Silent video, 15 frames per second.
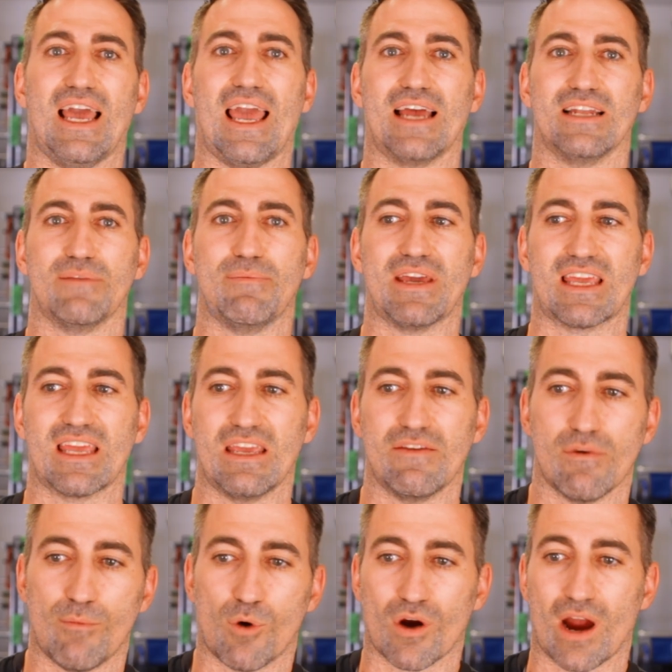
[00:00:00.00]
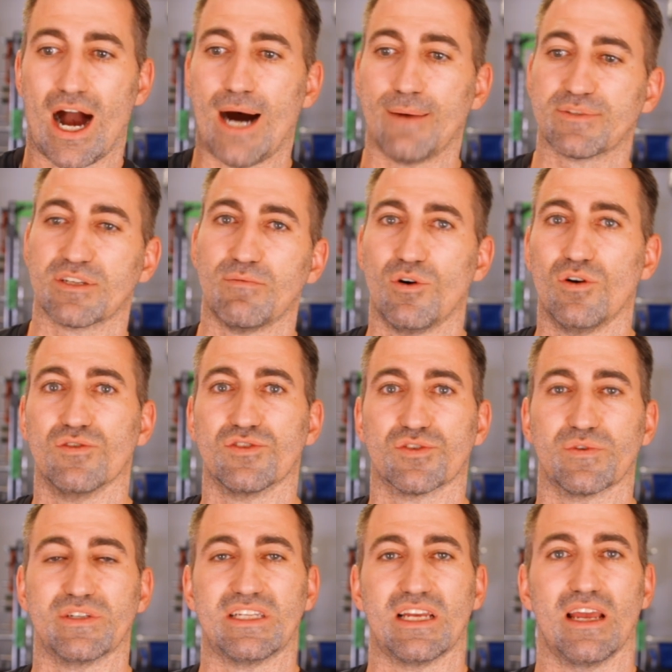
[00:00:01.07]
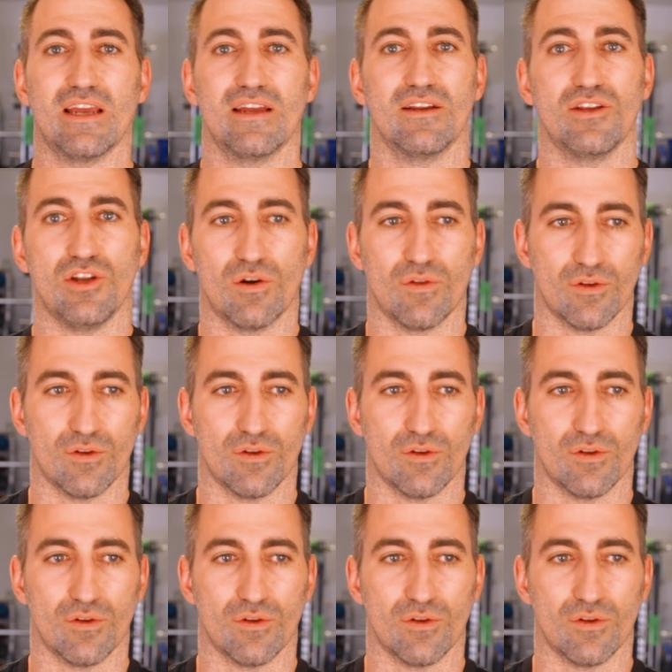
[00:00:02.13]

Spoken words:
and to make it even more optimal to retain,